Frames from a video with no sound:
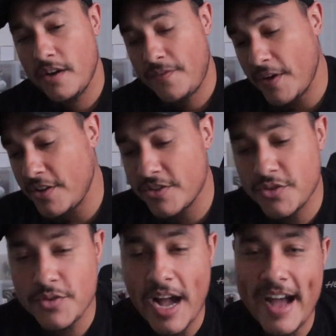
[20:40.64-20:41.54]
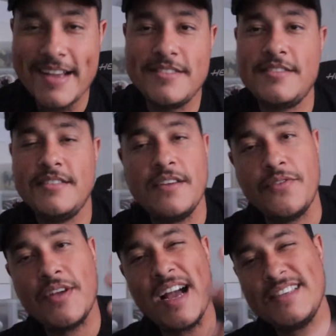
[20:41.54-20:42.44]
further ado, guys, if
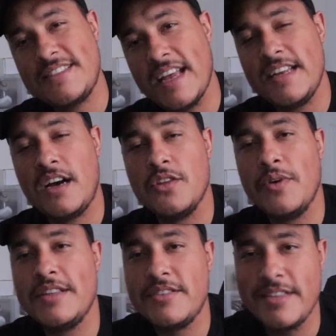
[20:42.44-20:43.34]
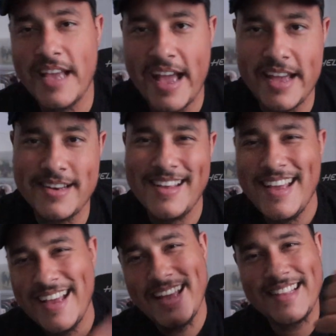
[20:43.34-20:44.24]
you guys stayed all the way to the end,
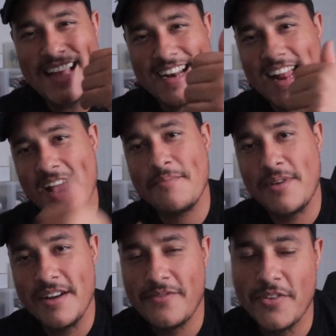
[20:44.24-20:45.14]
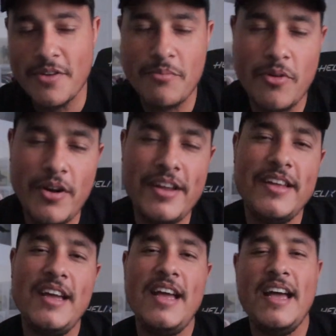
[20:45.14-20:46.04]
hit that like button for your boy.
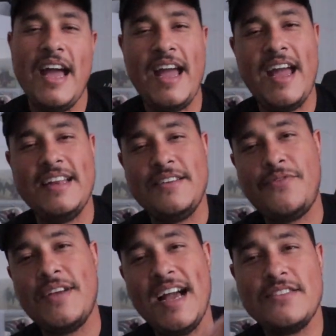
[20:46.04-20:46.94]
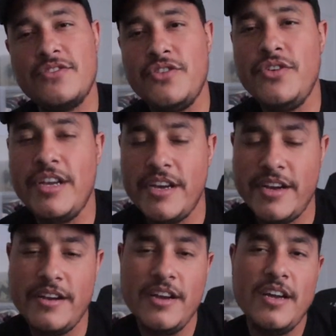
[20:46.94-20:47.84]
And if you guys are new
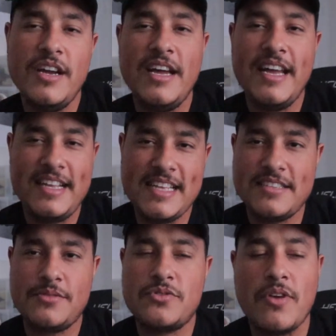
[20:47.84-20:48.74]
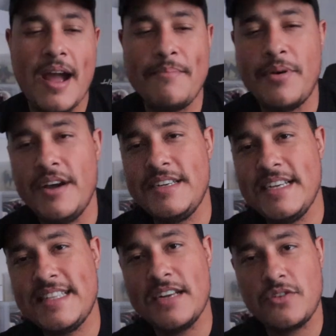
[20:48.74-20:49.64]
here, hit that subscribe button,
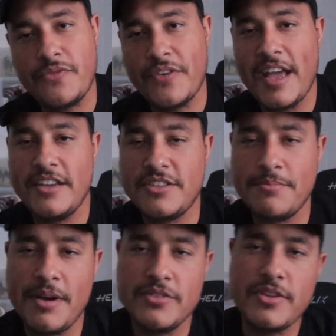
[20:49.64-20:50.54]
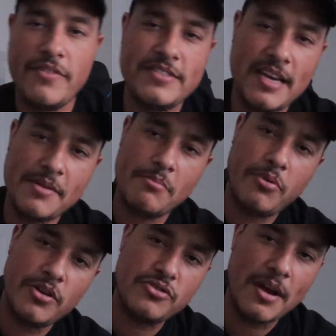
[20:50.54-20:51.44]
hit that notification bell, so every time your
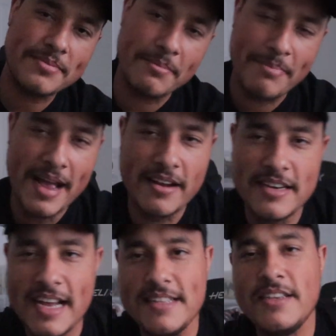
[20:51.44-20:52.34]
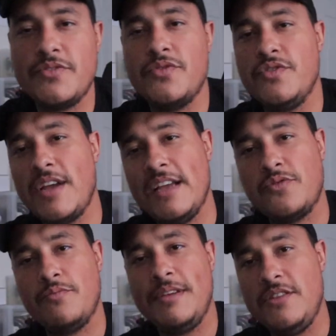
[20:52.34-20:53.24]
boy drops a banger like this one, you guys
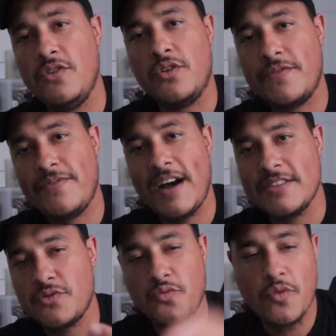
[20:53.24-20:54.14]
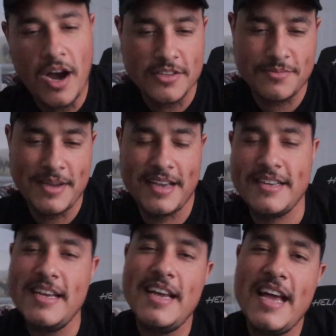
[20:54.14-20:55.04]
will be notified to watch, man.
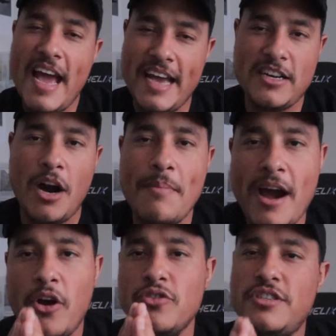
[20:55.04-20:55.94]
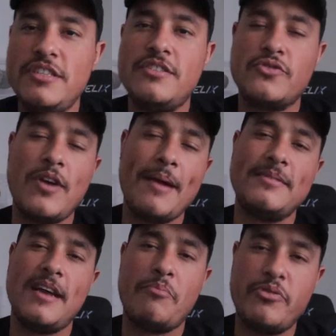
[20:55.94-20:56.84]
And all my OG subscribers,
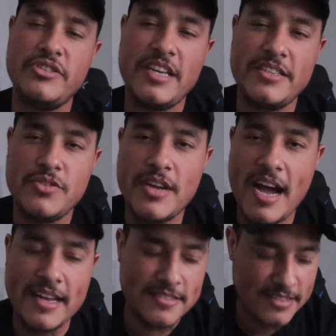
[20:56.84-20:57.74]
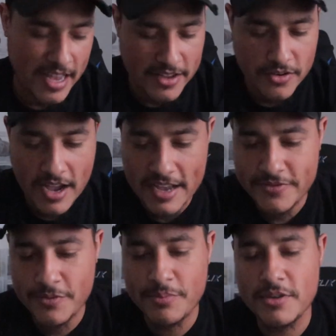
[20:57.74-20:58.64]
I appreciate you guys. Thank you guys
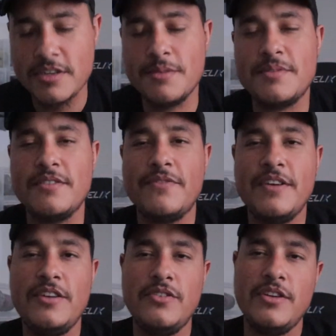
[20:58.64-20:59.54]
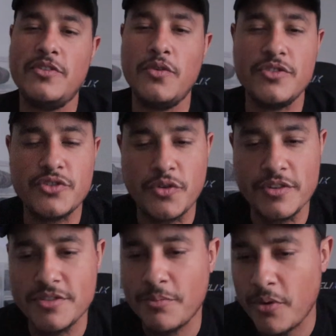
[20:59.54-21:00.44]
for putting up to the video and always showing
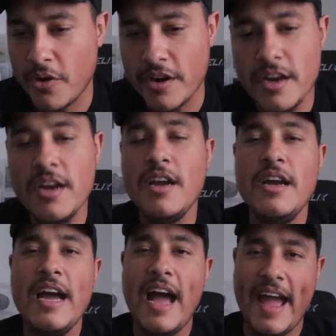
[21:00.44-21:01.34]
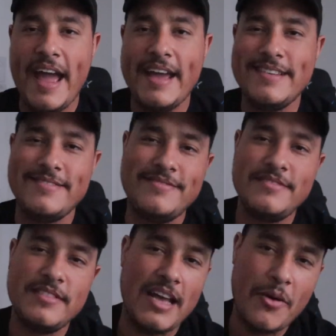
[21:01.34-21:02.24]
support. And
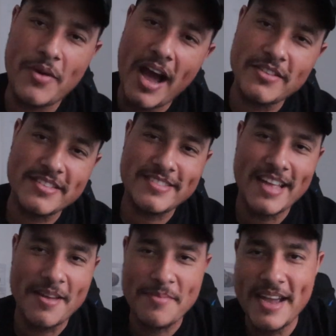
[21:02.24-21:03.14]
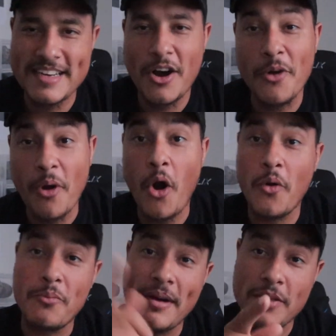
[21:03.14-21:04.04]
we out this thing, man. I hope, oh,
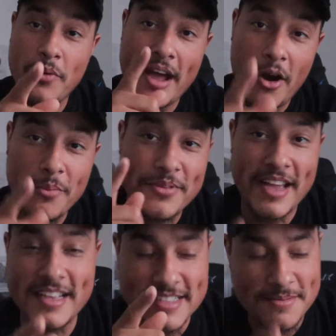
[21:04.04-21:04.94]
by the way, I hope you guys